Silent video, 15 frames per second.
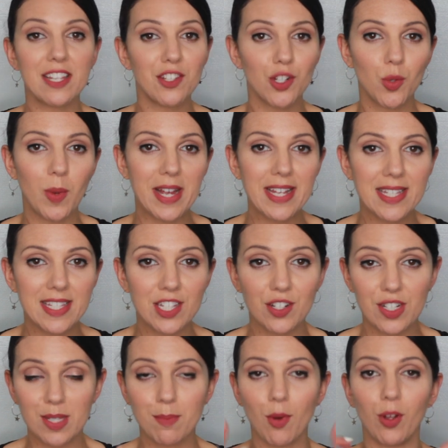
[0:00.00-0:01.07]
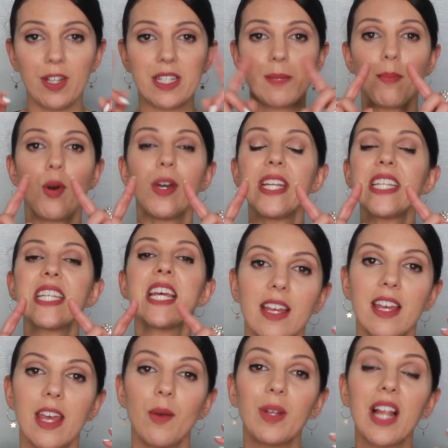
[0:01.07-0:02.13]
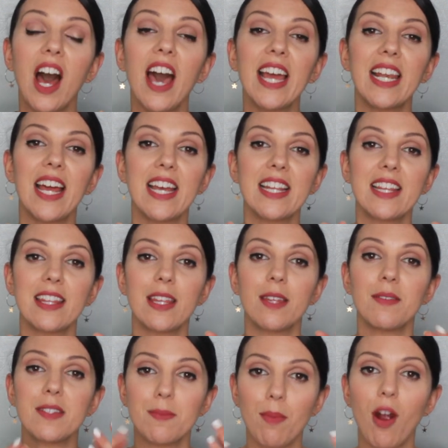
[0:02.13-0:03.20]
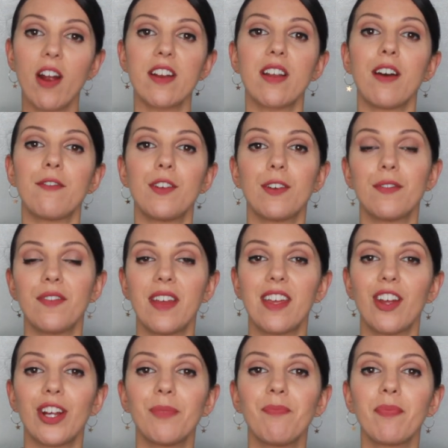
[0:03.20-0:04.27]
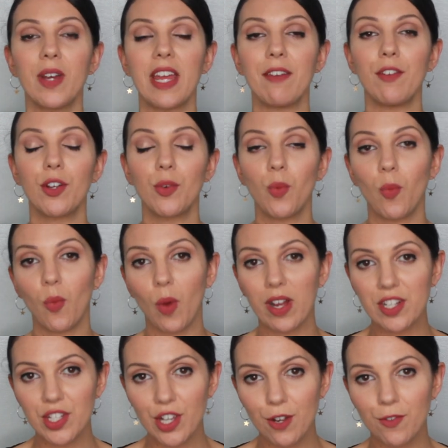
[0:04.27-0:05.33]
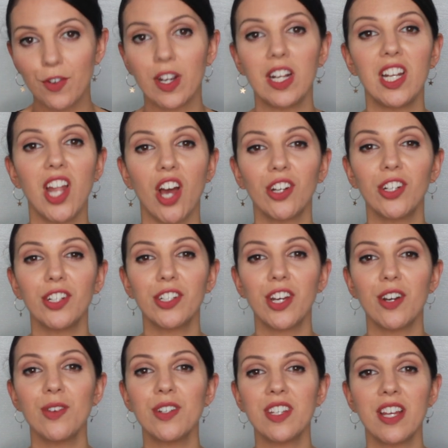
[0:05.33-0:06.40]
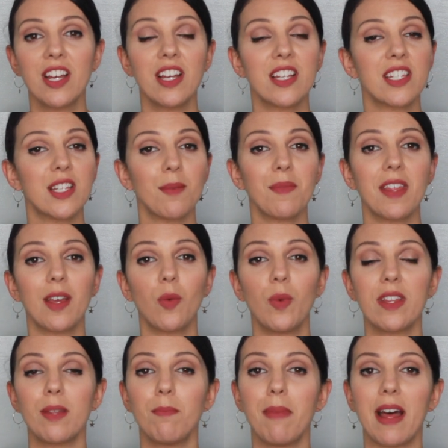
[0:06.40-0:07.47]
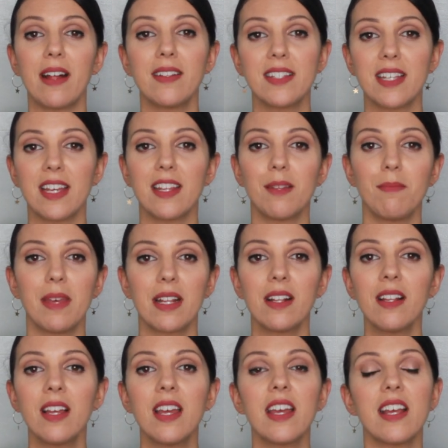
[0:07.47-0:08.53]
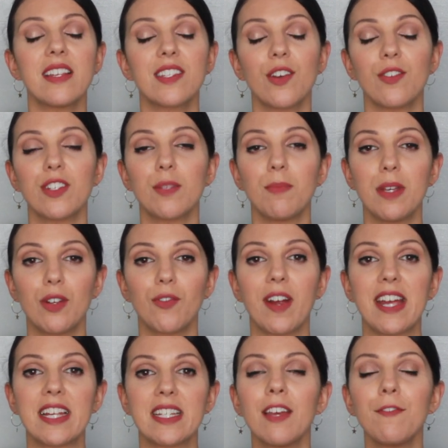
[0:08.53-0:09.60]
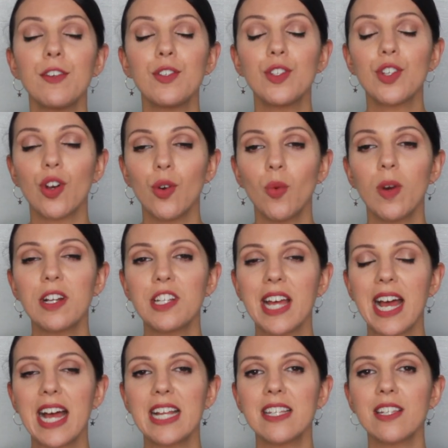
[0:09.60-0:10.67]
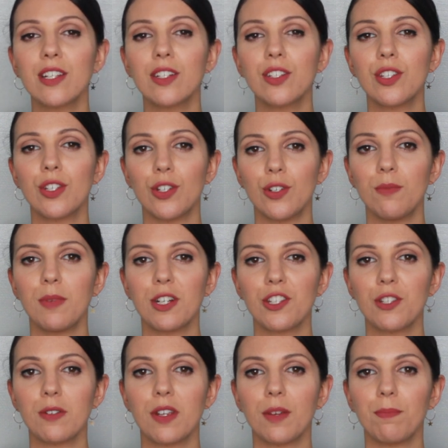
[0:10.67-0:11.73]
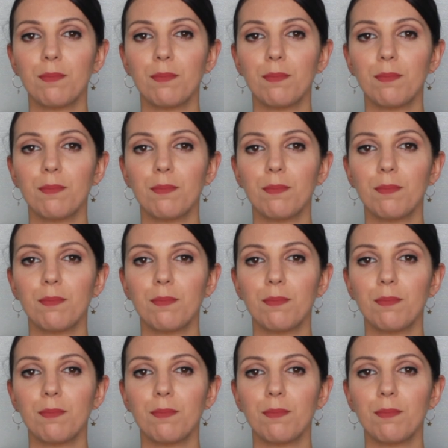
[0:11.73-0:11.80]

at your waist, your smallest point. It will highlight this part of your figure. But if you want to go for a longer coat, something with a belt in the middle is going to be great. If you don't want to add too much